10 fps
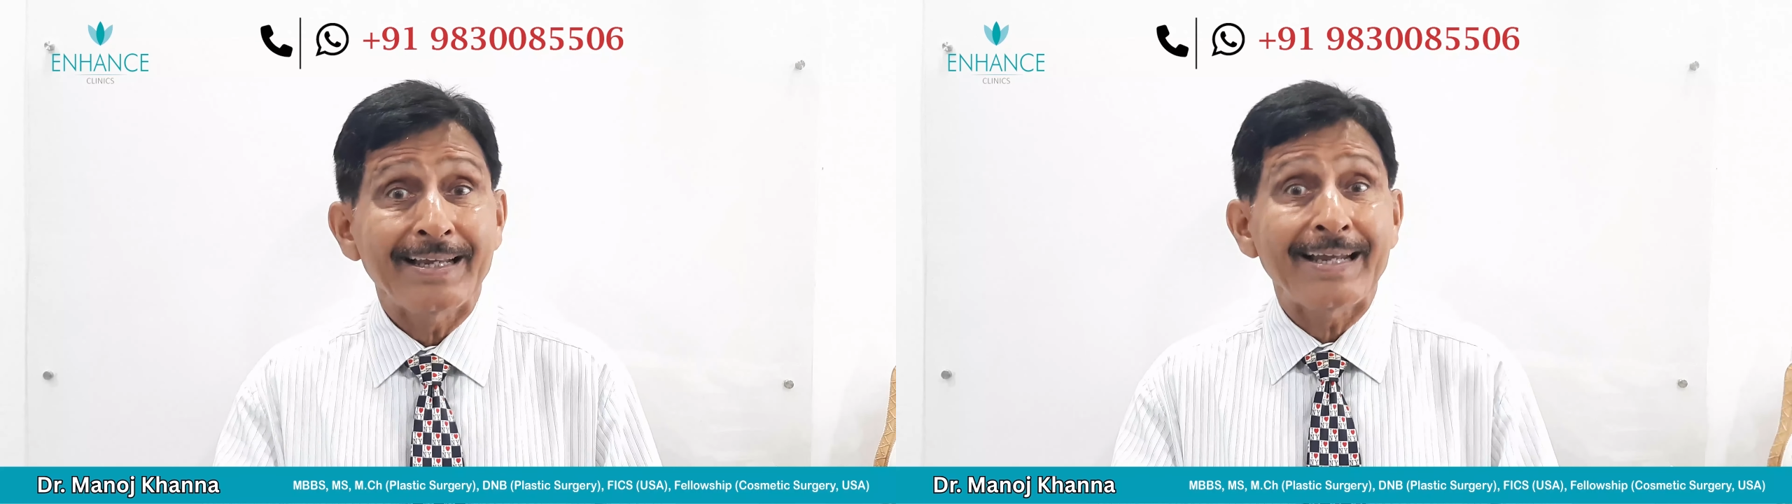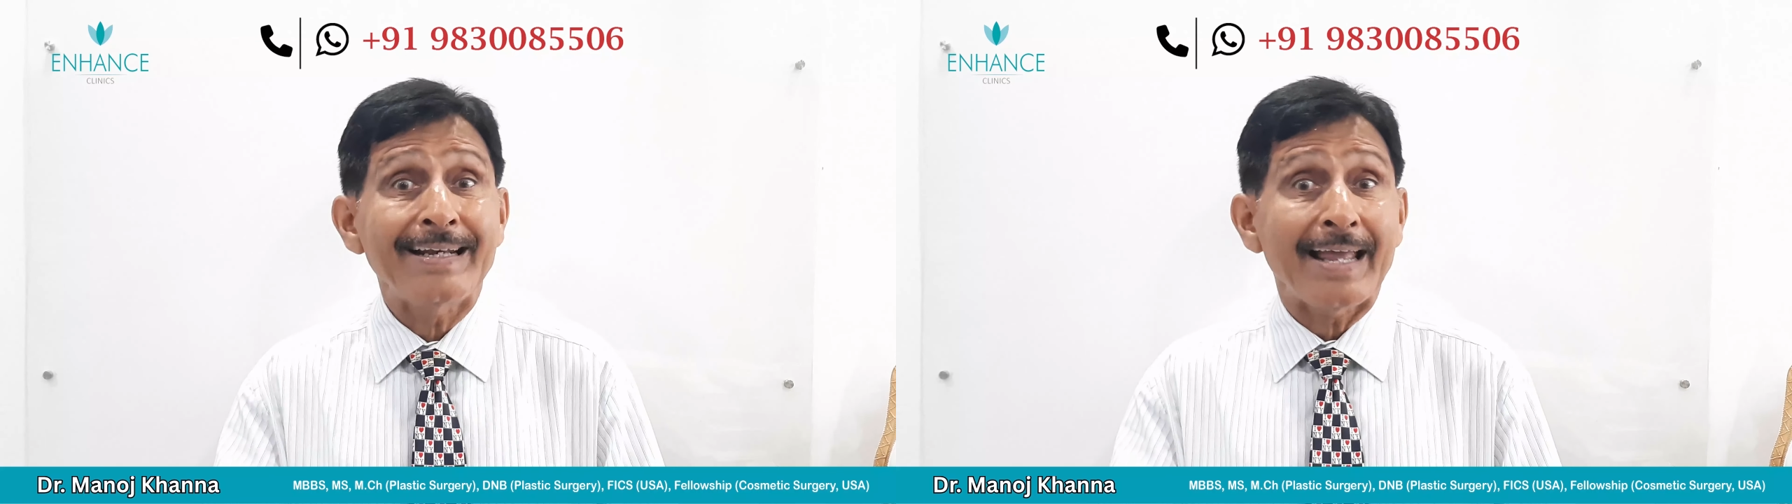
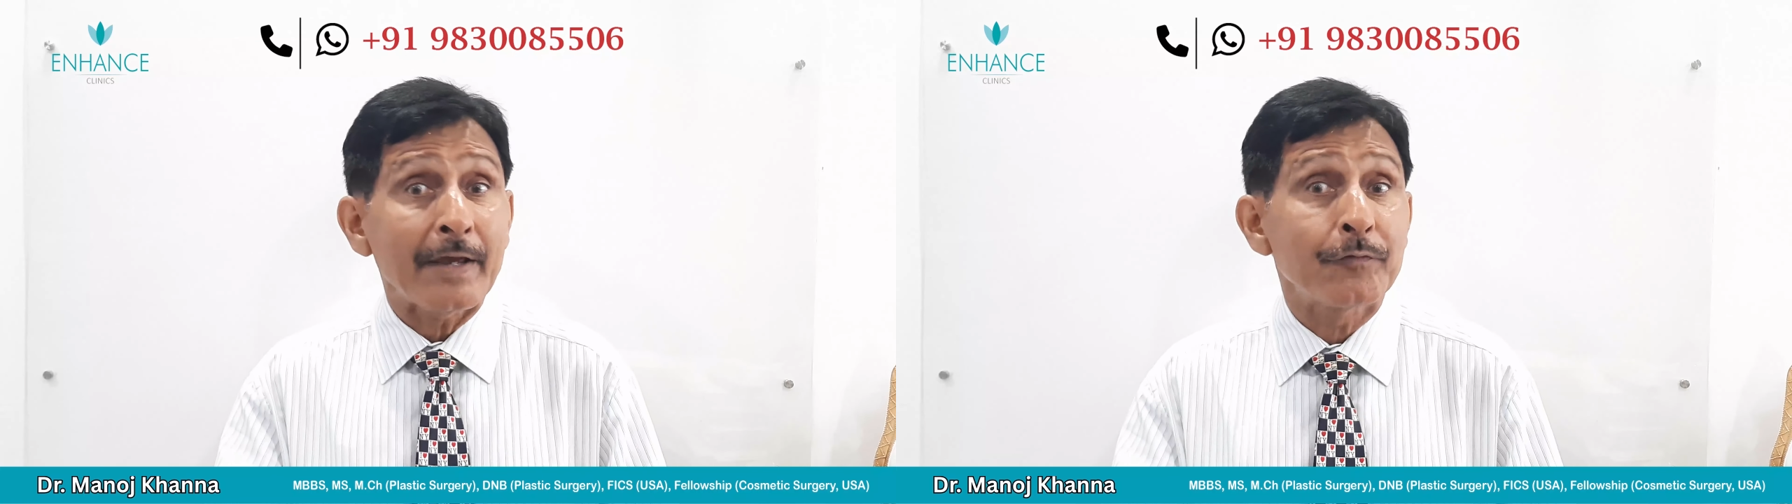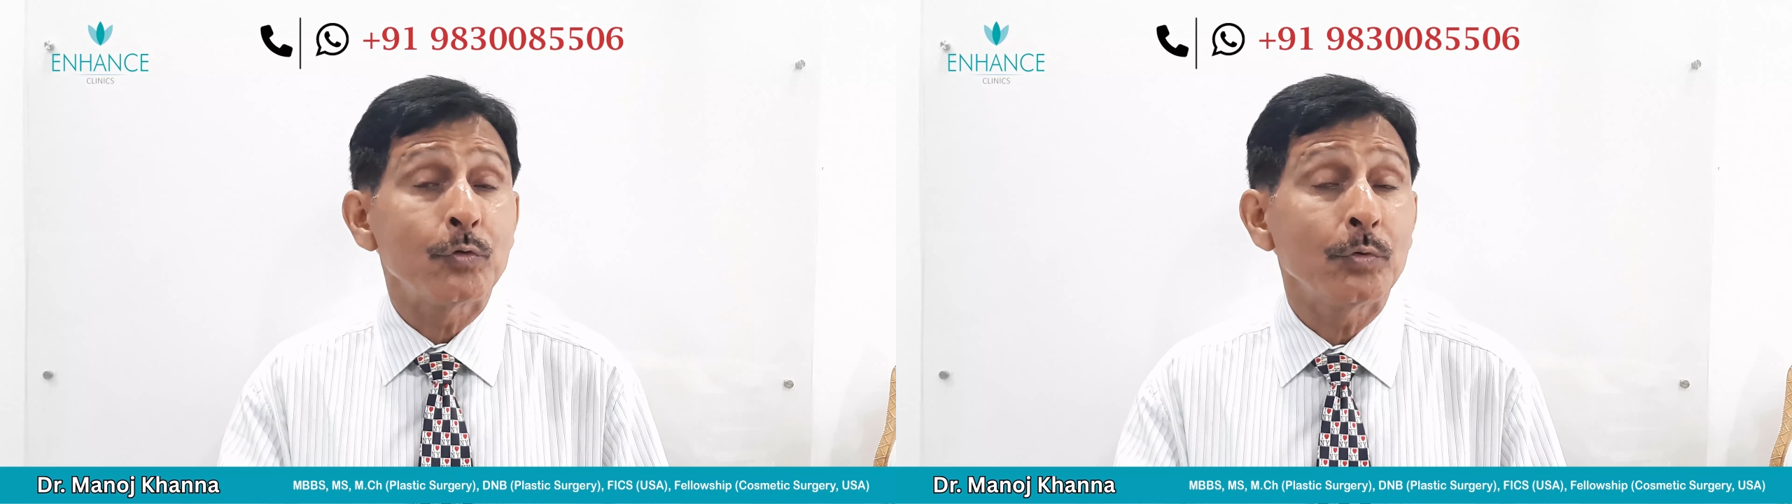In
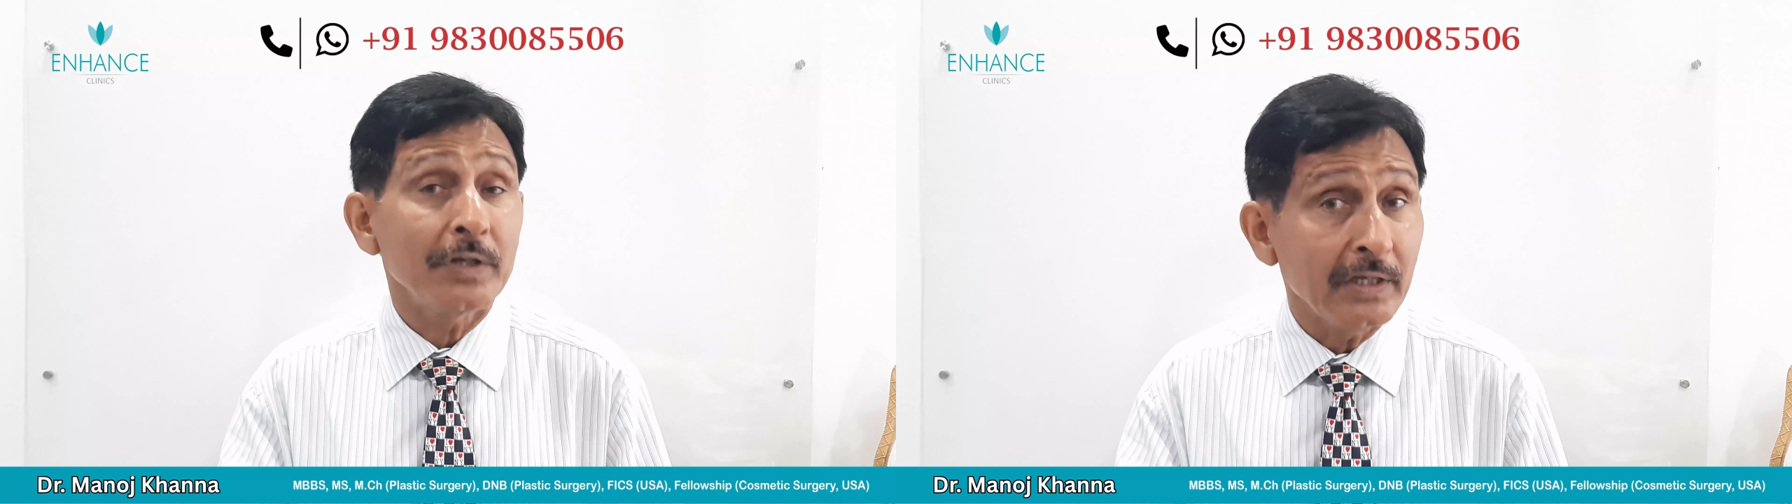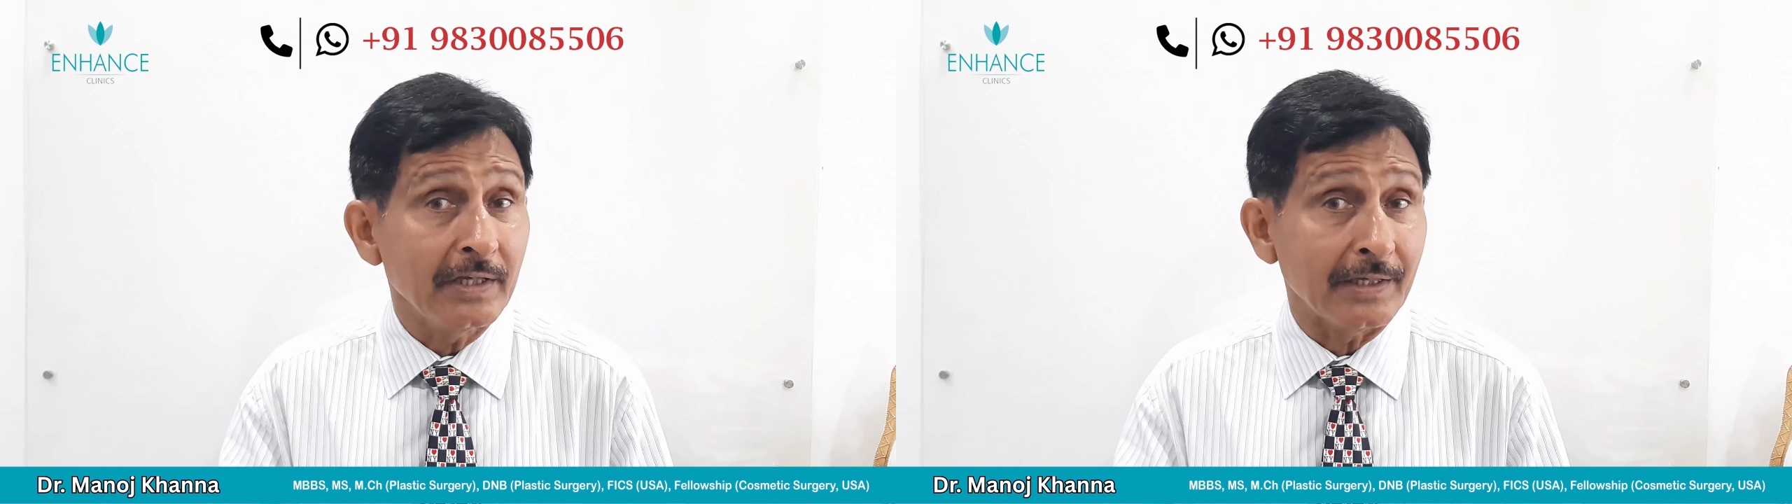
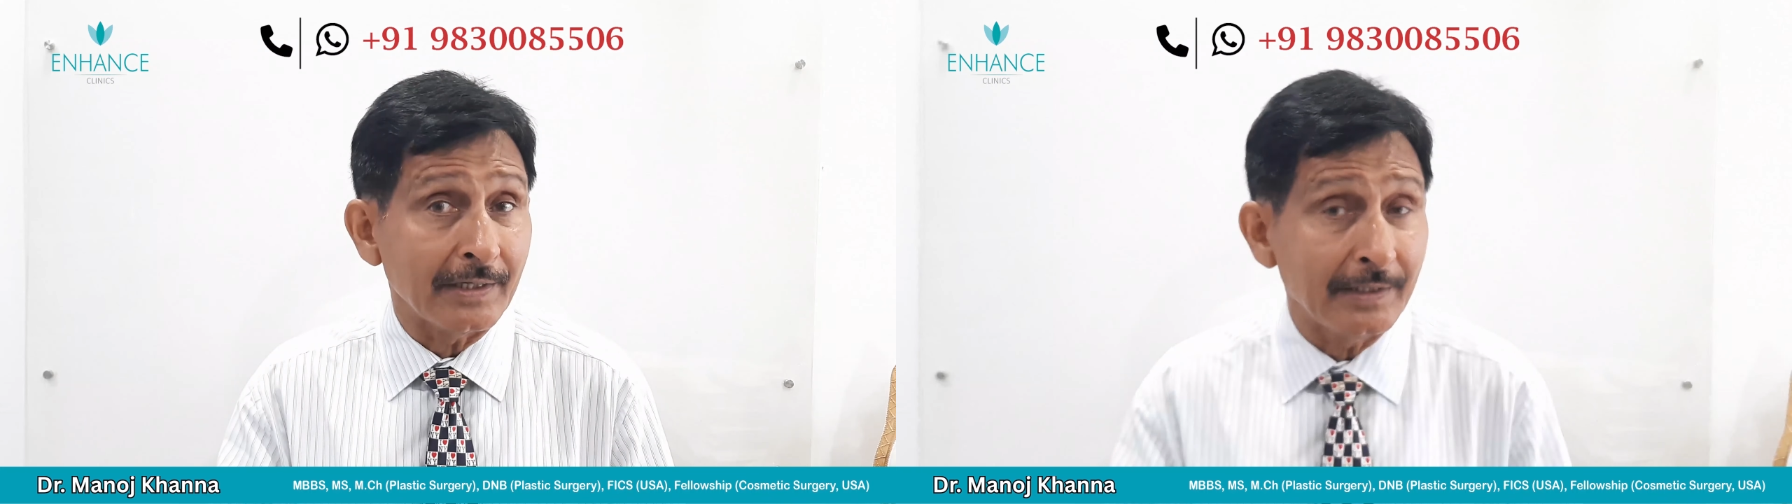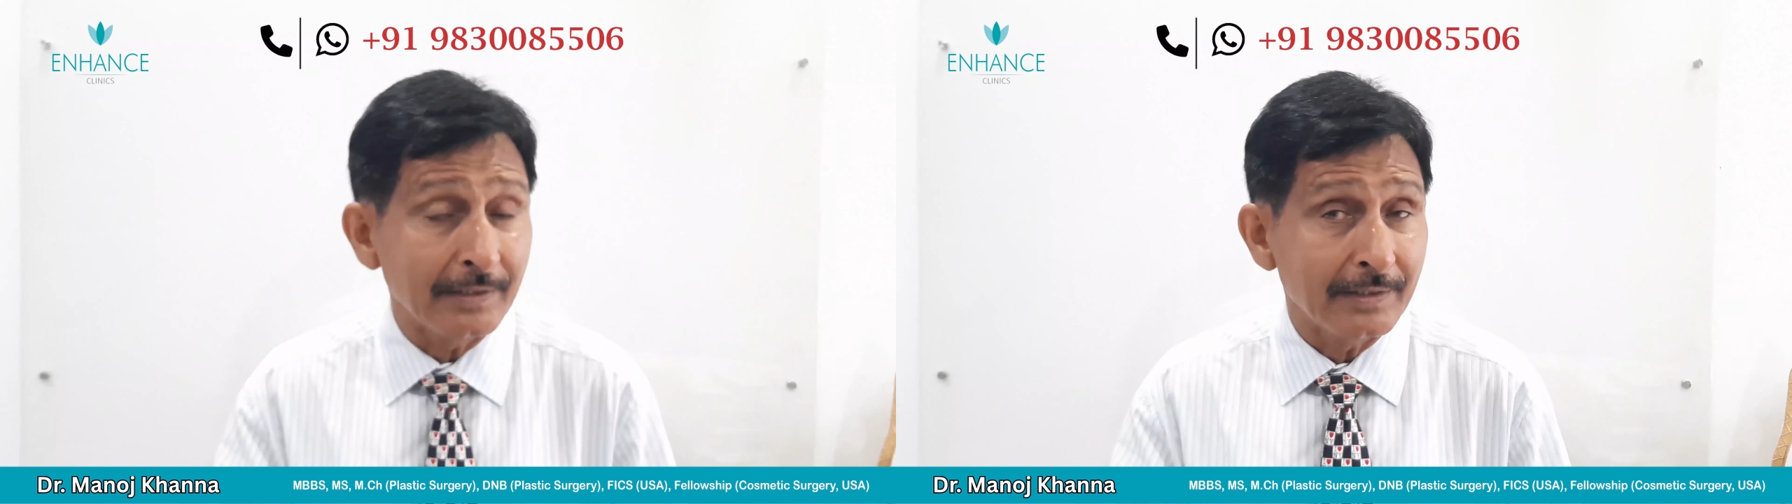
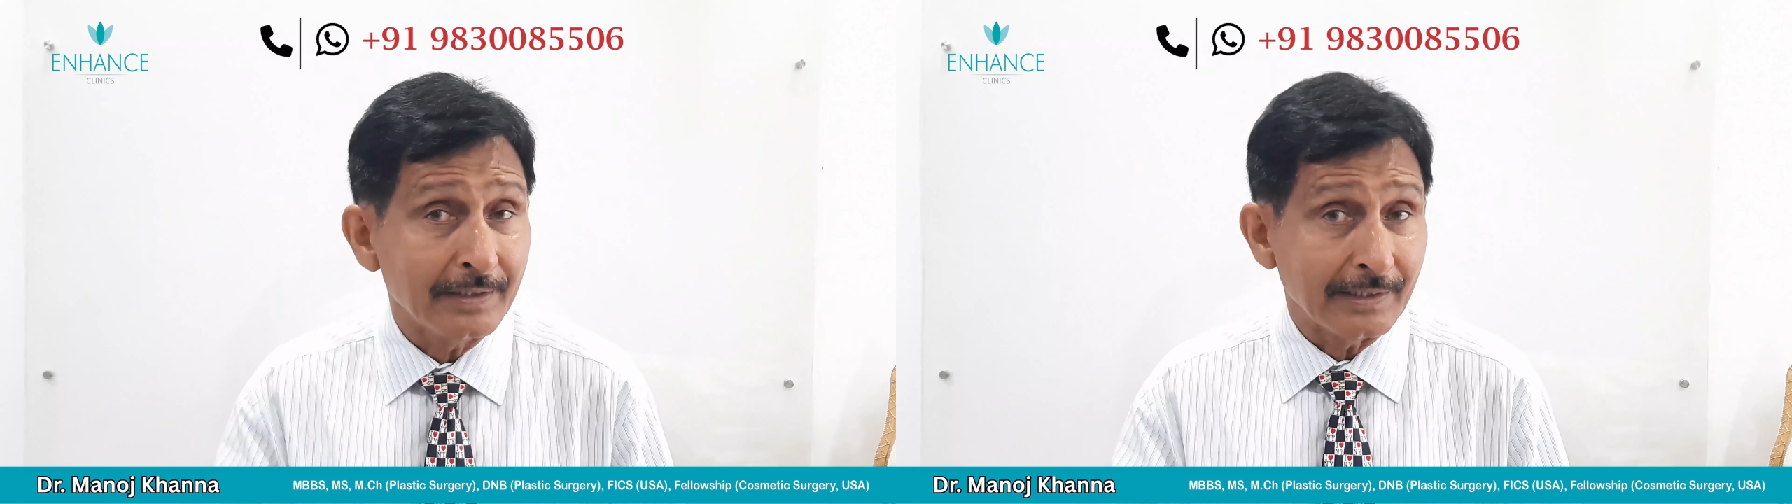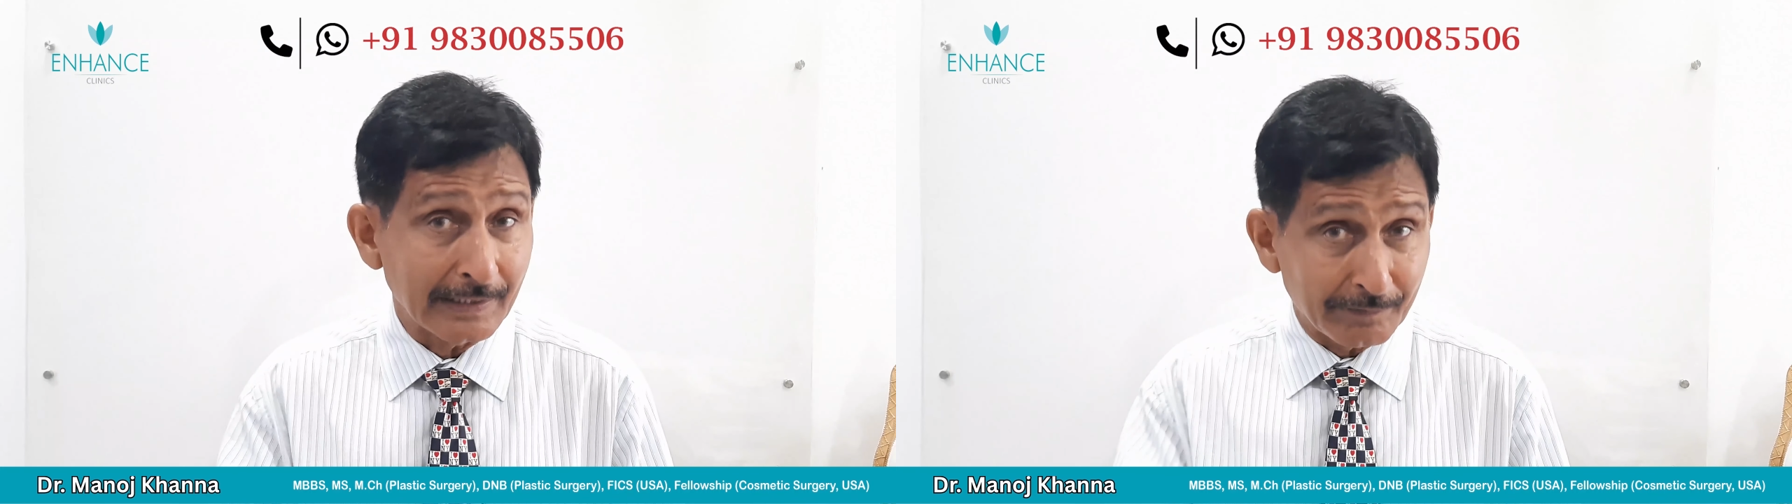FUE,
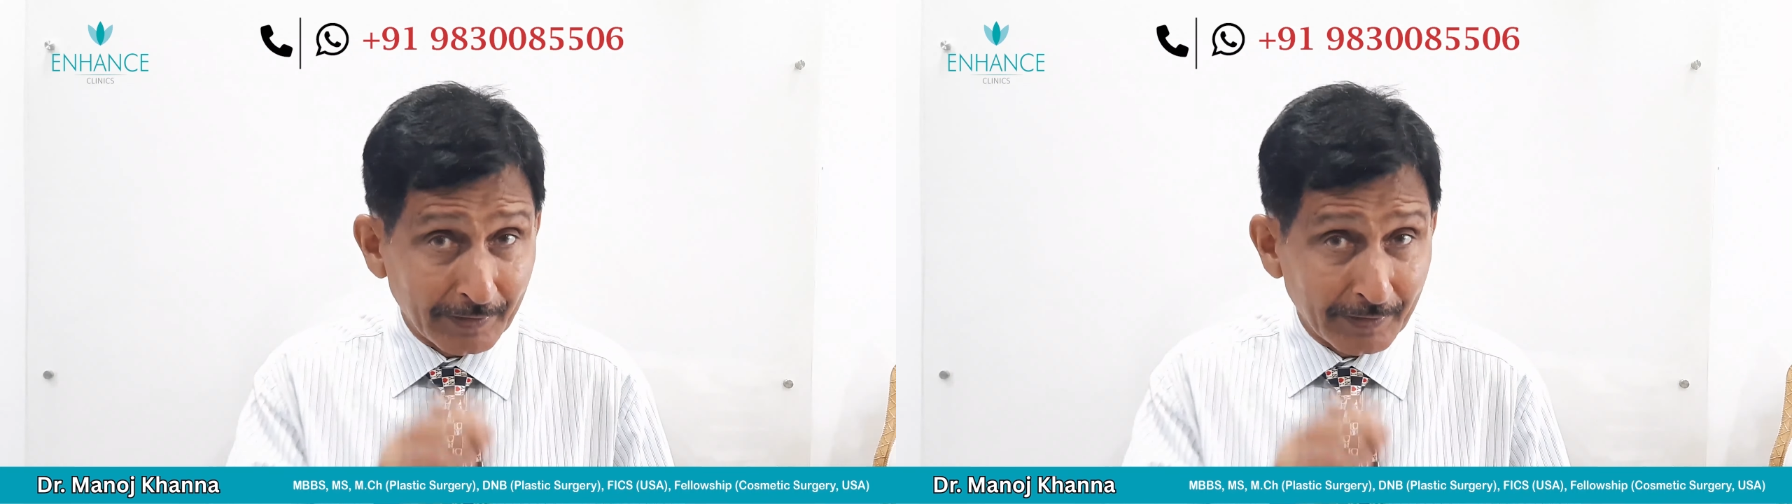if